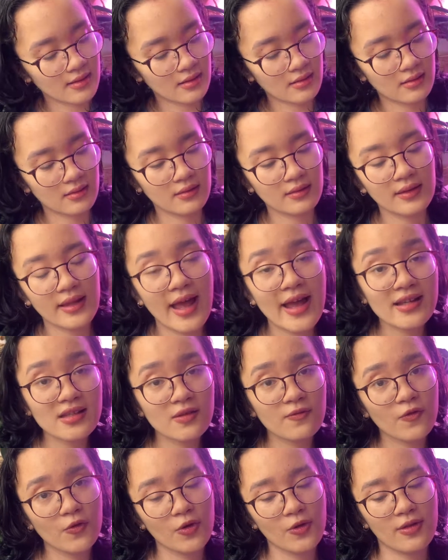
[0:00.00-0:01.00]
Last
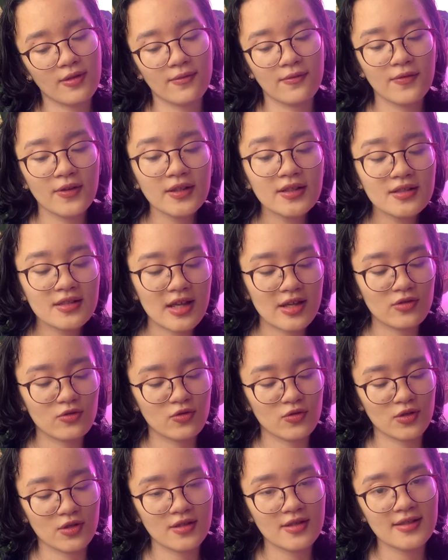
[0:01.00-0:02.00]
for the
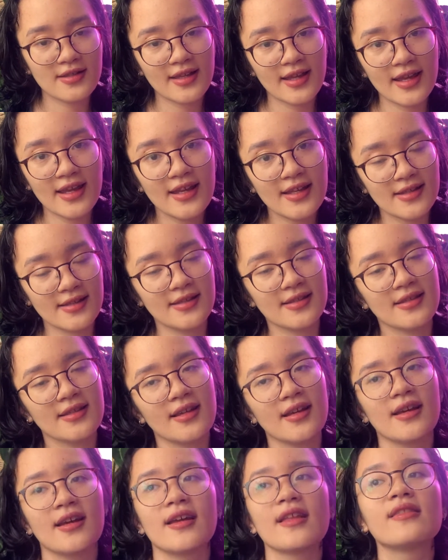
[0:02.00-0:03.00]
philodendrons is
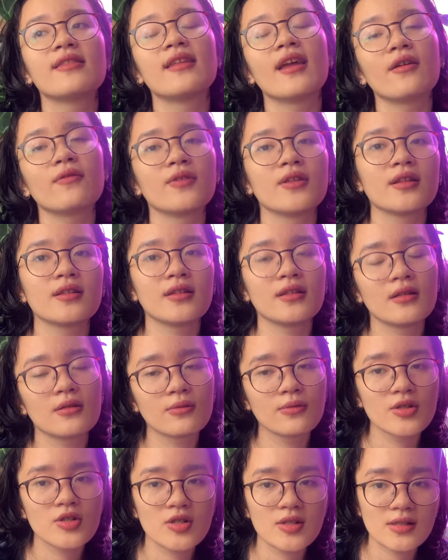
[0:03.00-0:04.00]
definitely a
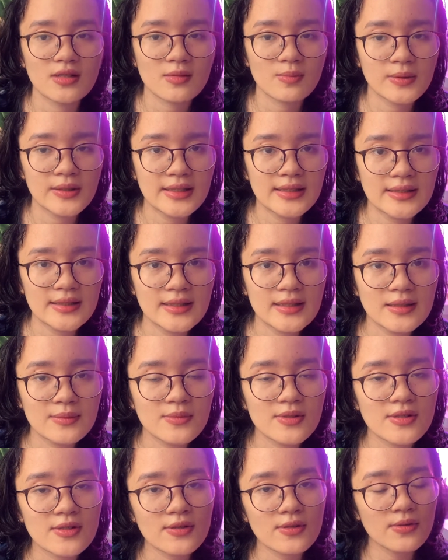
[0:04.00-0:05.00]
wishlist plant, and I'm
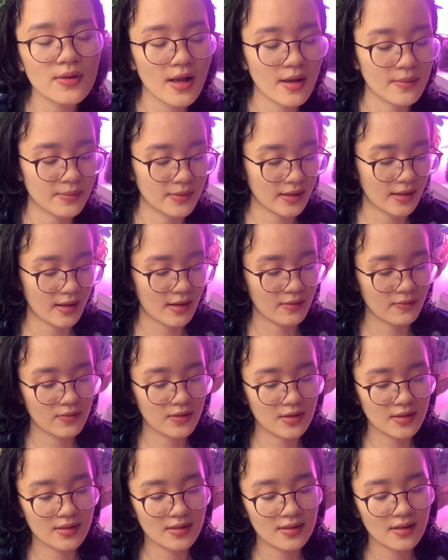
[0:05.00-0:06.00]
so happy I have
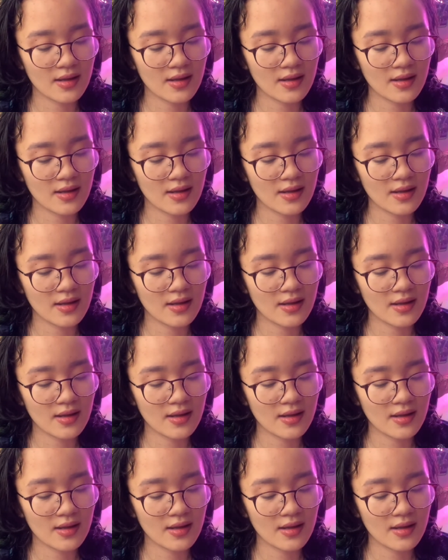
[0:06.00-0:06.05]
this.